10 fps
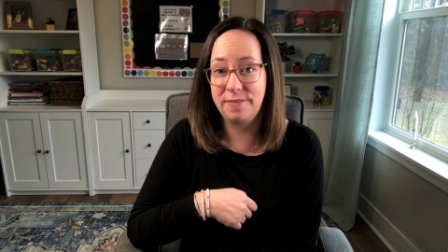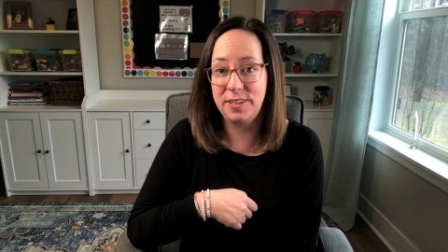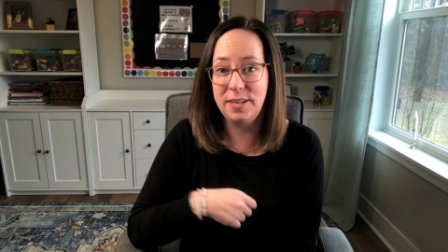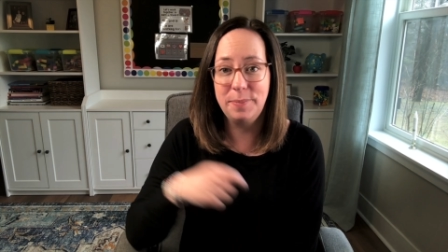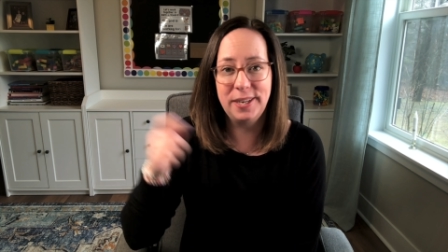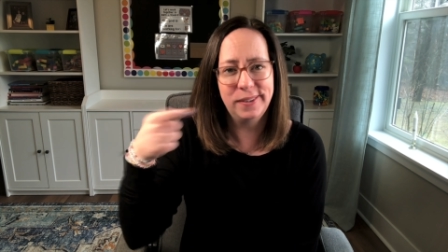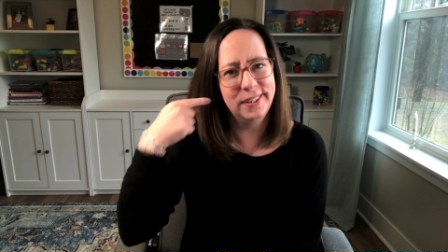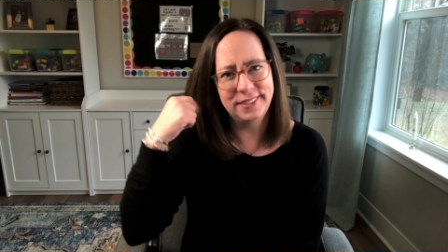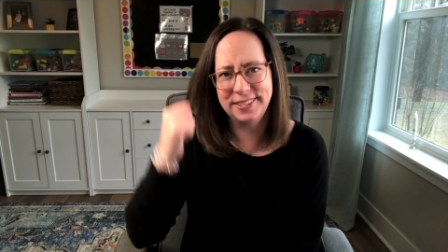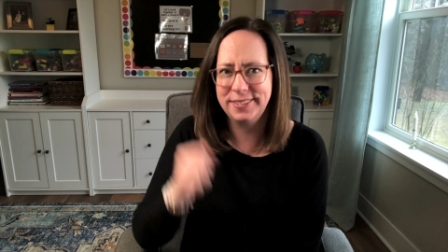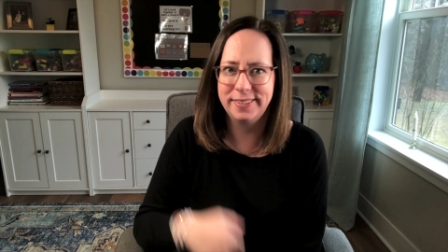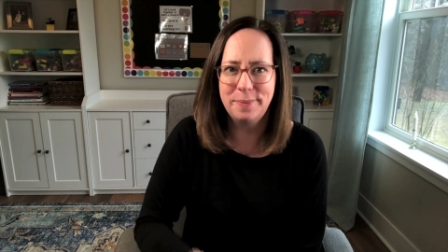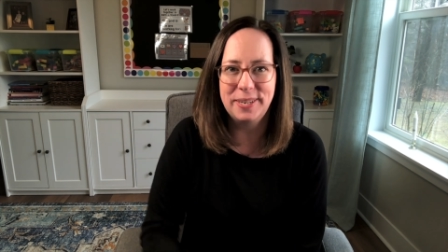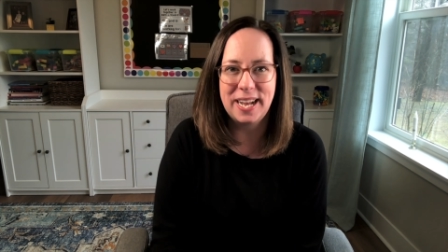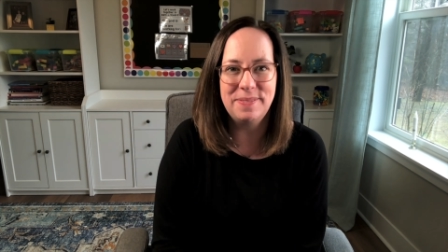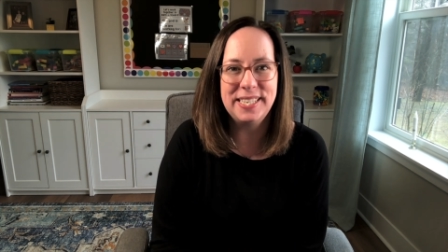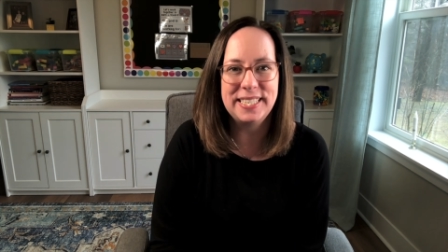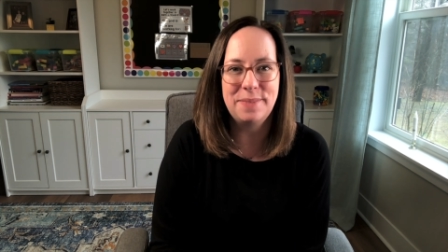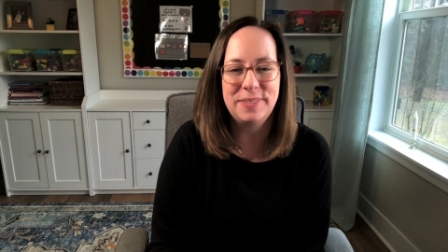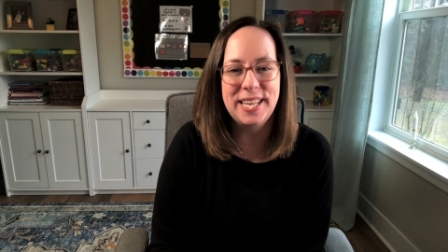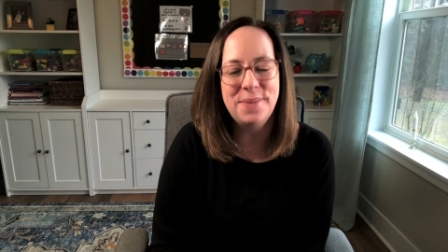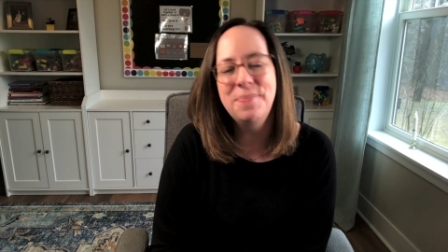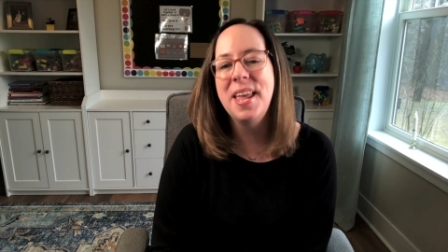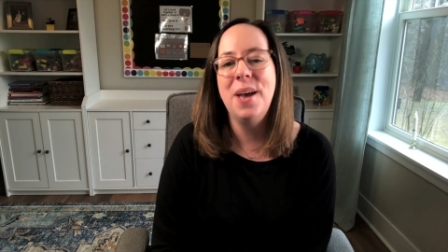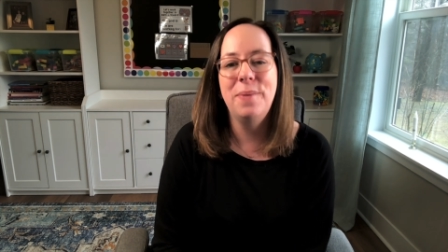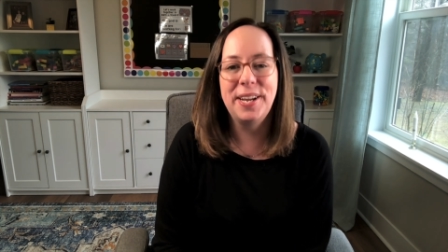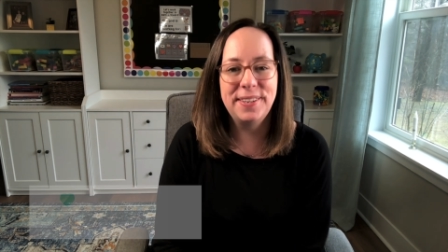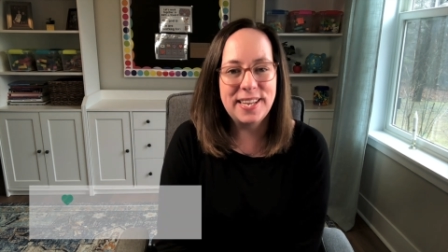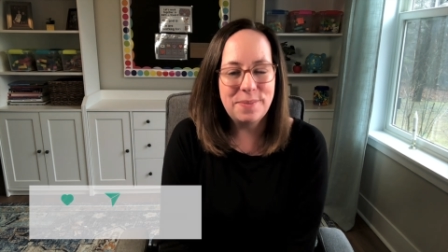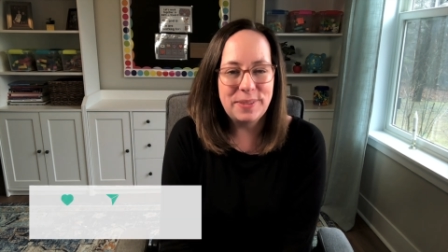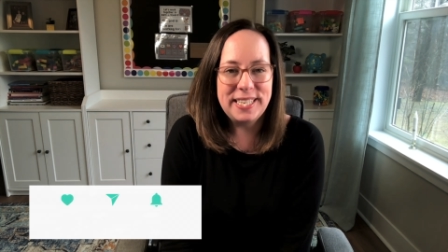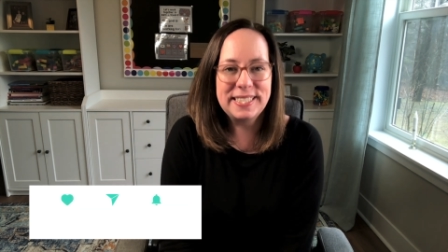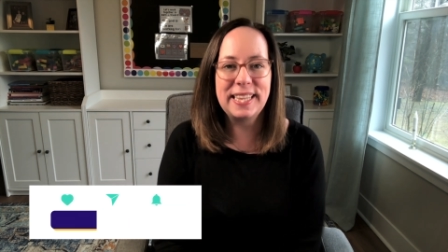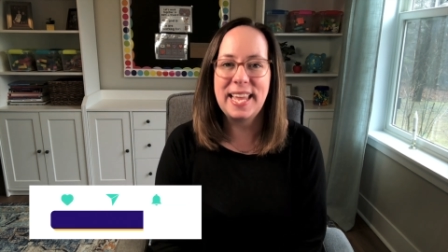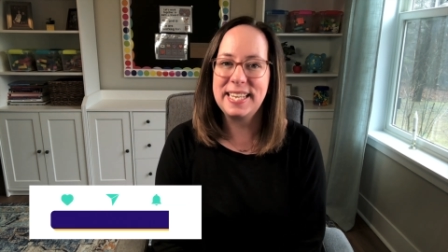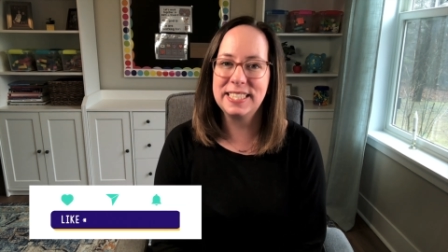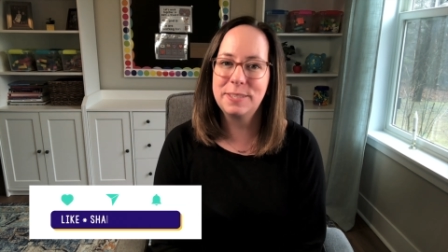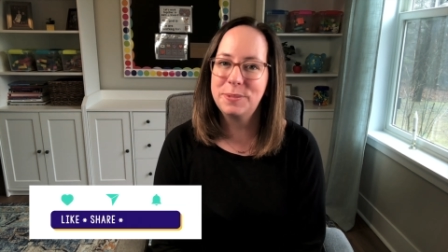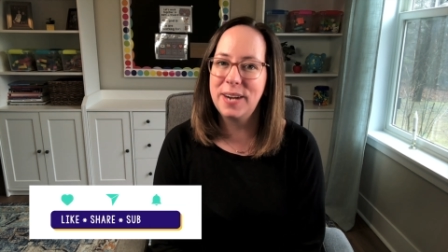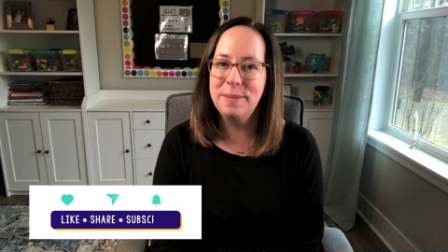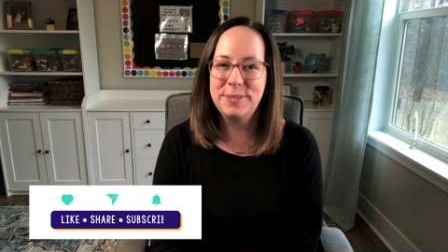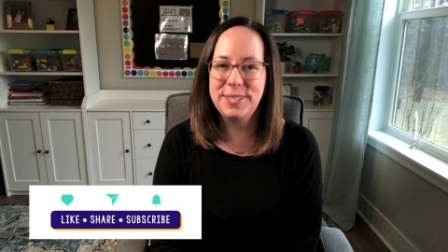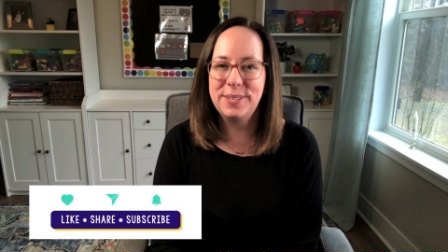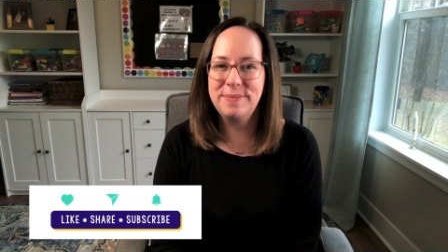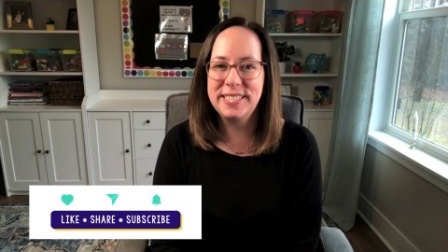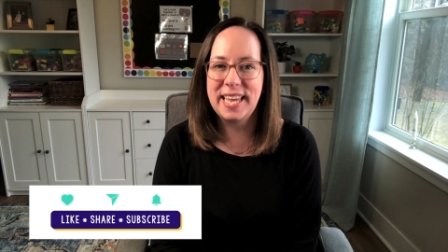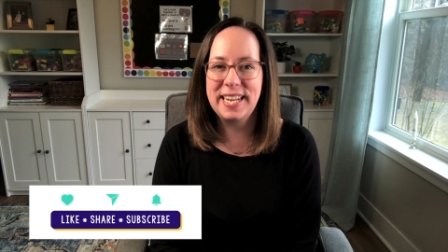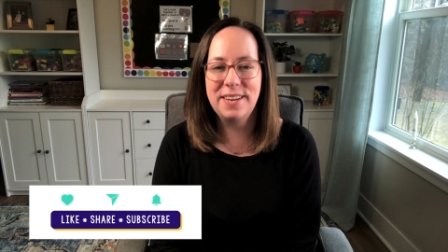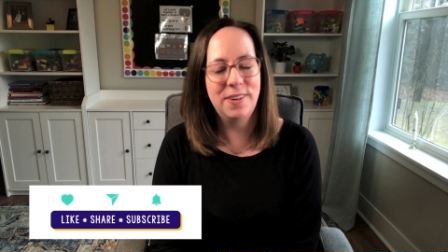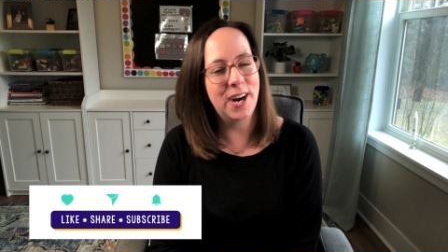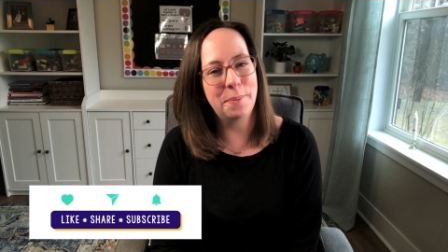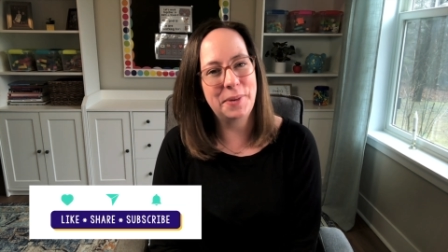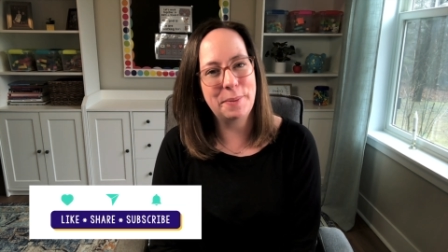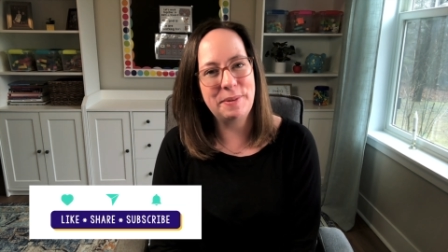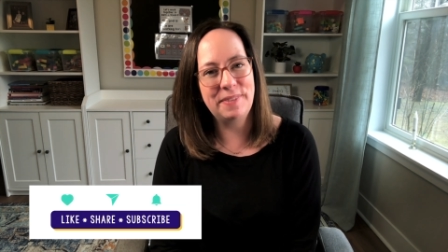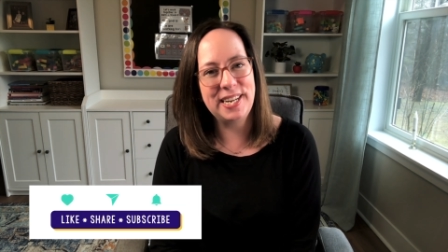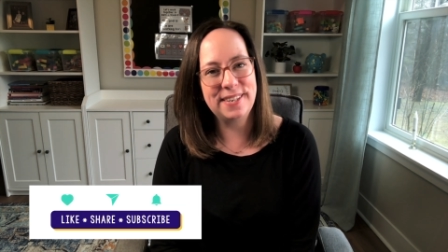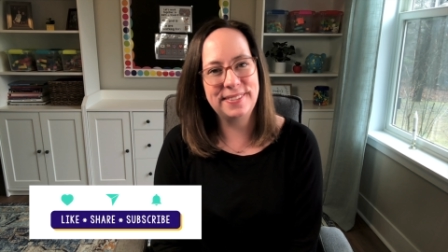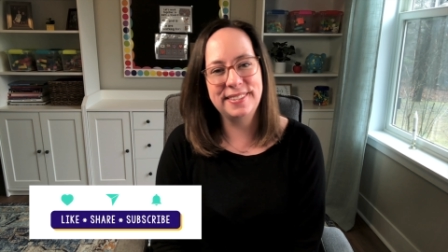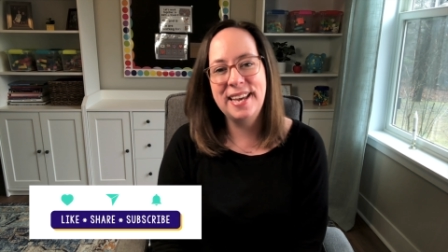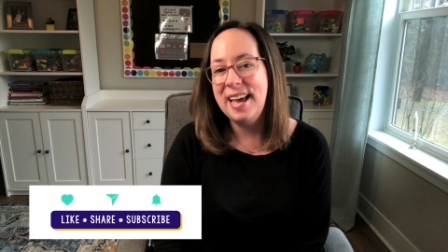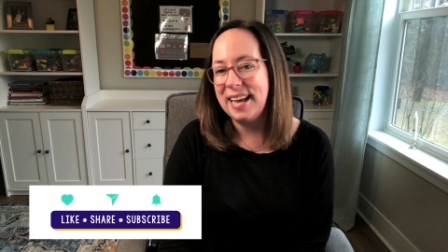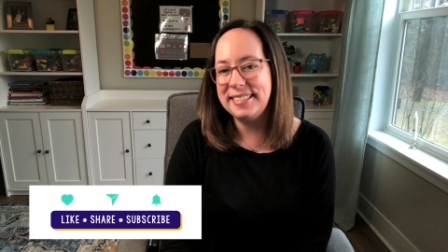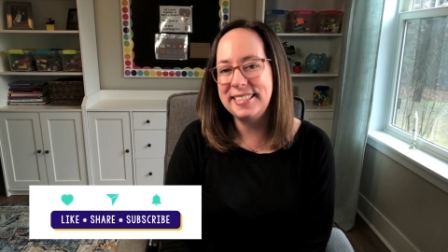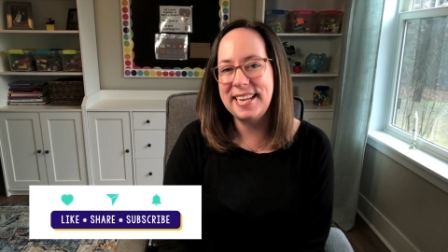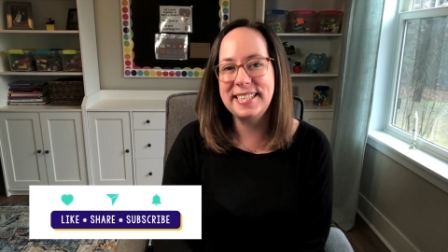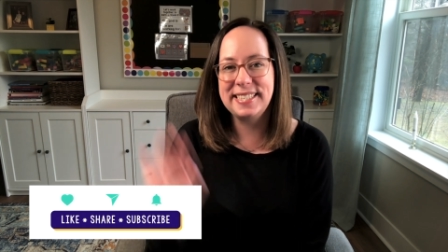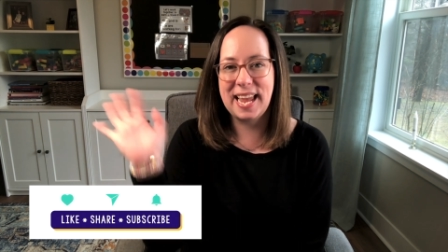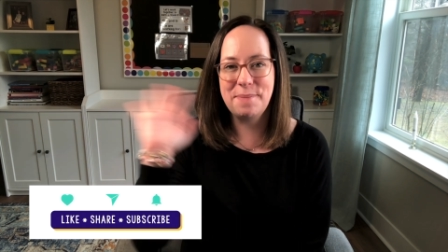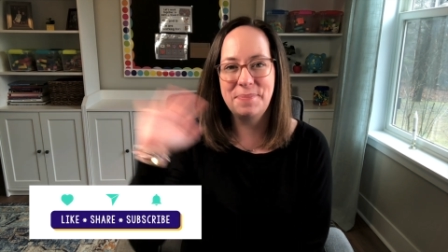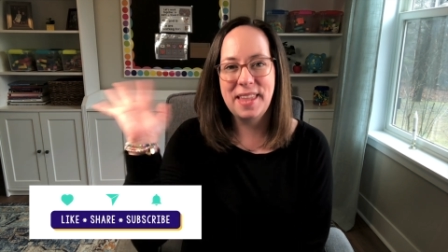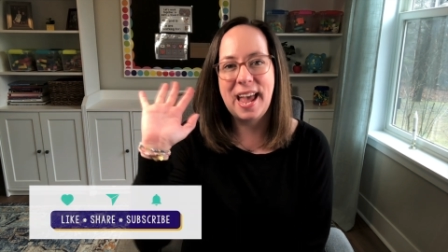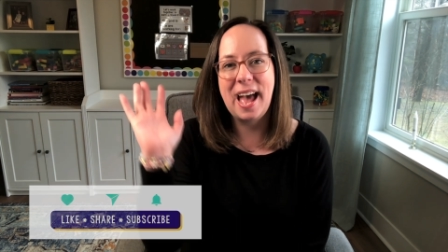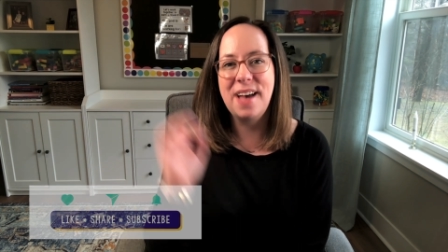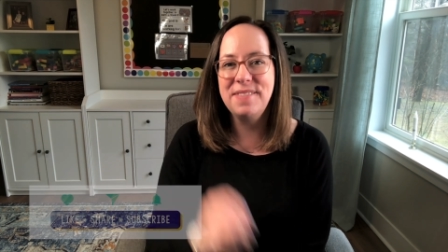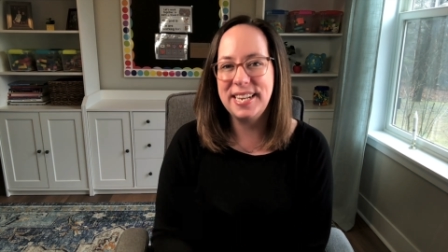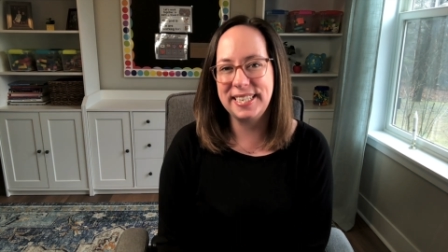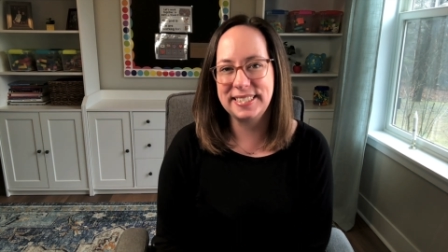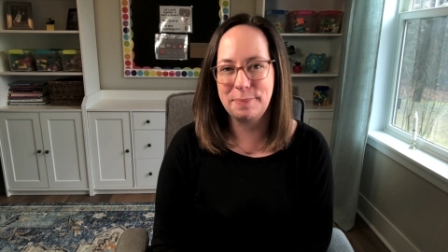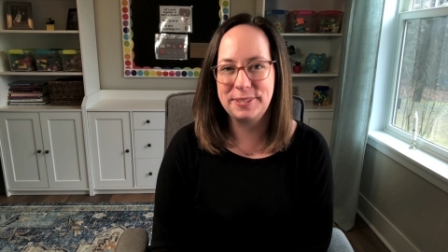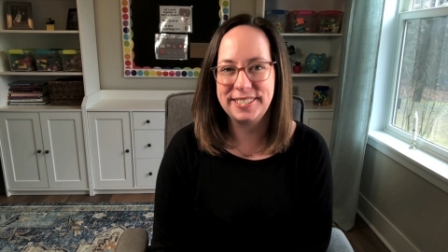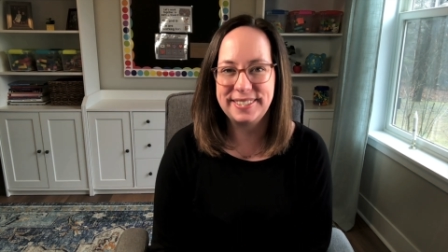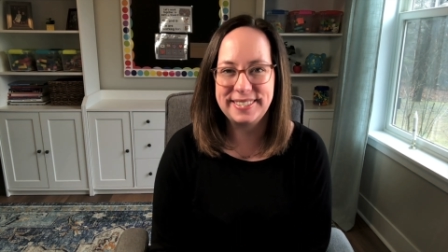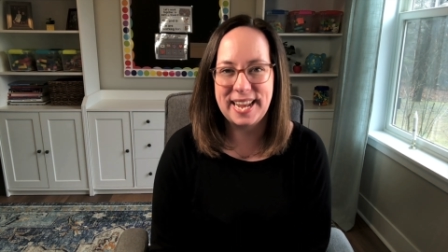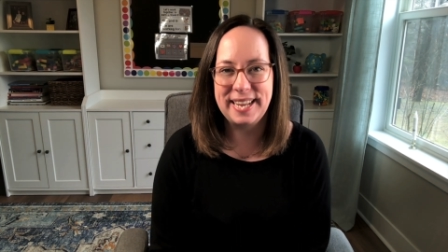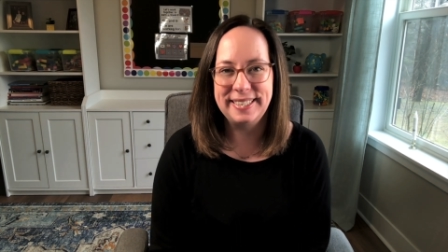you need me, or just drop a comment down below. While you're there, please like and subscribe so you don't miss any of our upcoming videos. Until next time, have an exceptional day.